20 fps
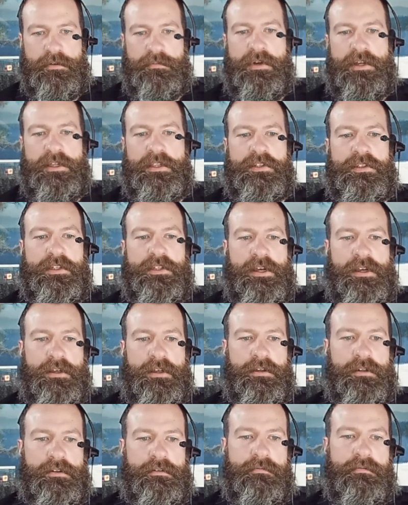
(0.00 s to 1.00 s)
button is
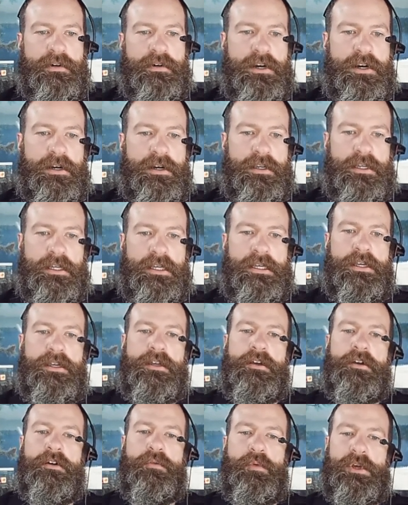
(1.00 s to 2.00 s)
not going to work,
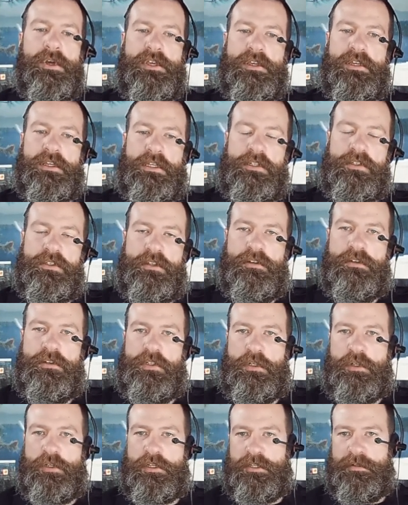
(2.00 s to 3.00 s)
what you can do
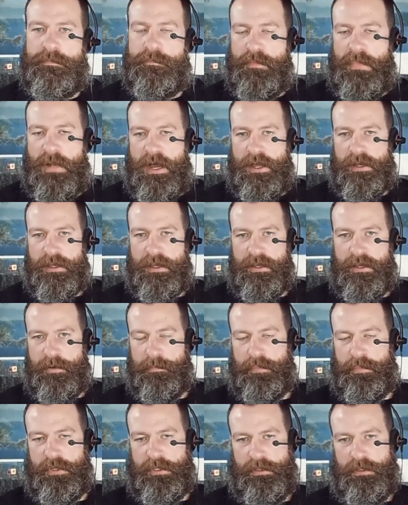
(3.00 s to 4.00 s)
is you can mock up
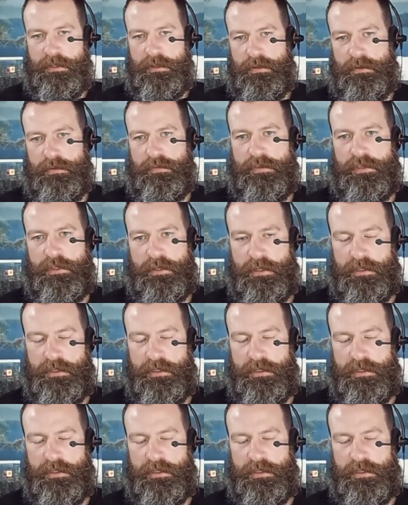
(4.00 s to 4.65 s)
the